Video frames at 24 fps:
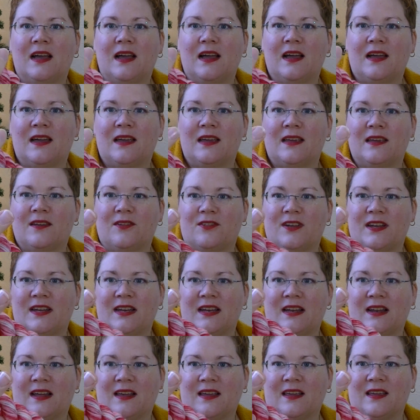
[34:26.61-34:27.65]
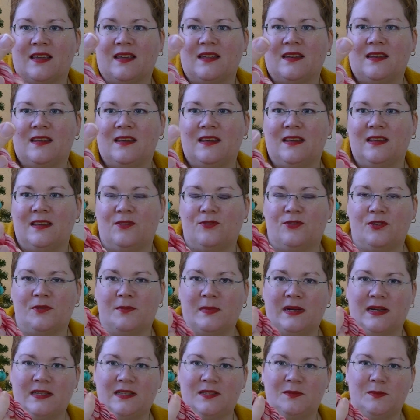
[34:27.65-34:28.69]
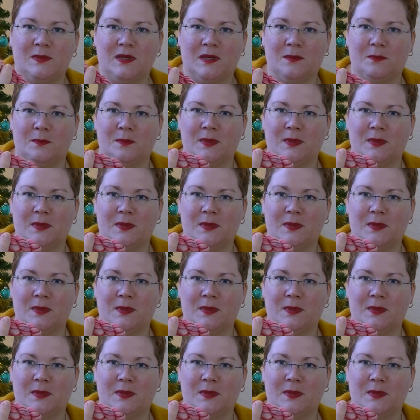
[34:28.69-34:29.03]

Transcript: I really like it. It reminds me a